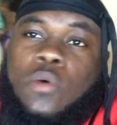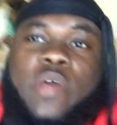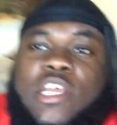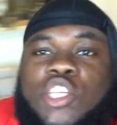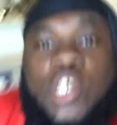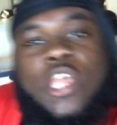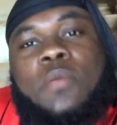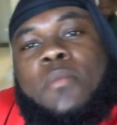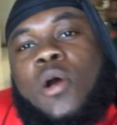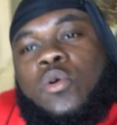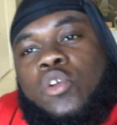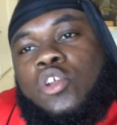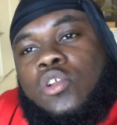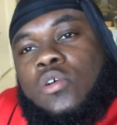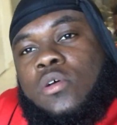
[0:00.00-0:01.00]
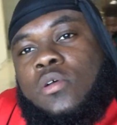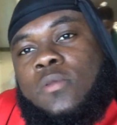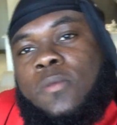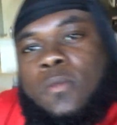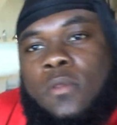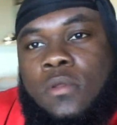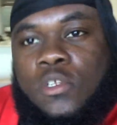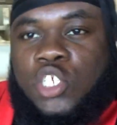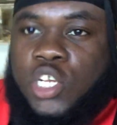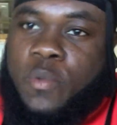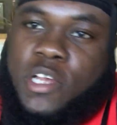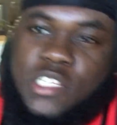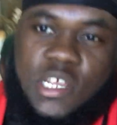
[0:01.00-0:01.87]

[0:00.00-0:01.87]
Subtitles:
We are checking what we do now. Shabba's